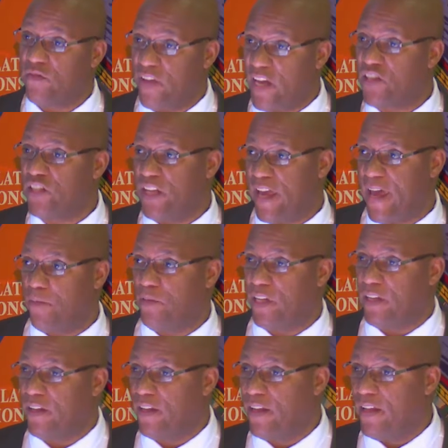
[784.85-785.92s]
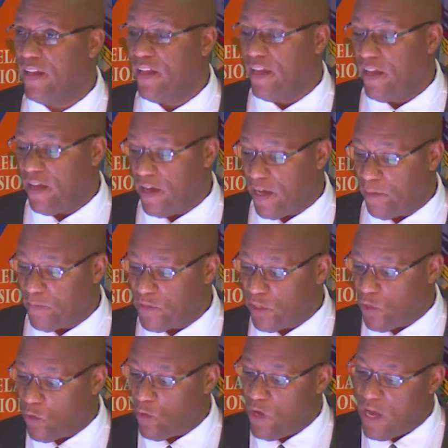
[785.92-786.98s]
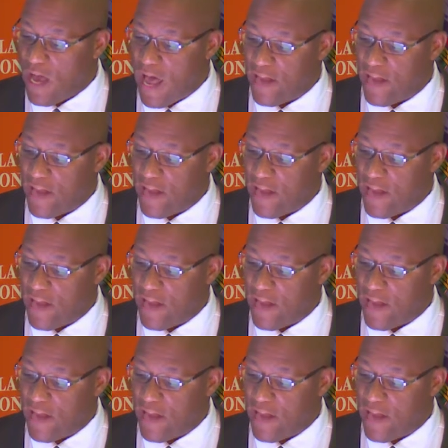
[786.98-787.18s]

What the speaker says: actually happening. So I